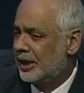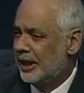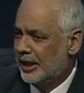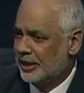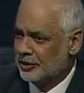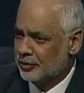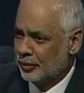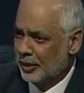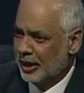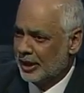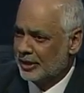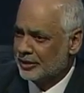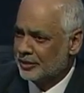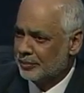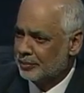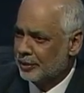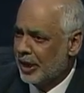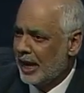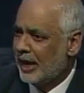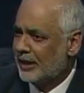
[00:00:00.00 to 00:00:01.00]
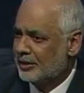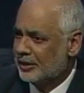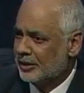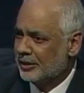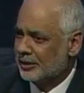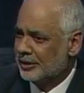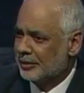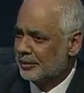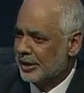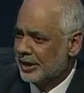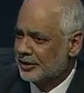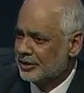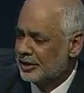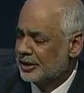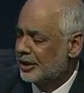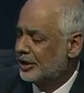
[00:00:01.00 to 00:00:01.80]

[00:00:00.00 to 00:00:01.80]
as well as a practical dimension.